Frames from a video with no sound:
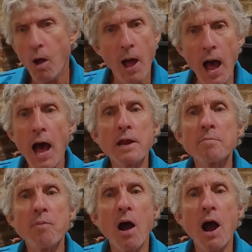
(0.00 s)
on a
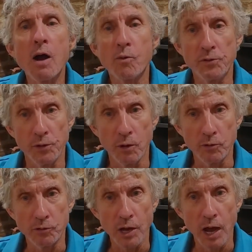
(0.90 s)
par with
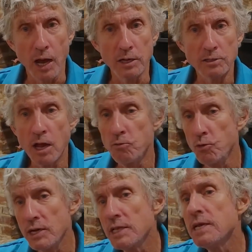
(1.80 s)
those guys, and
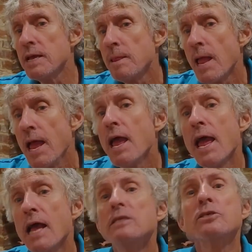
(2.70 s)
really
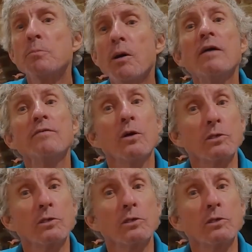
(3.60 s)
heads above those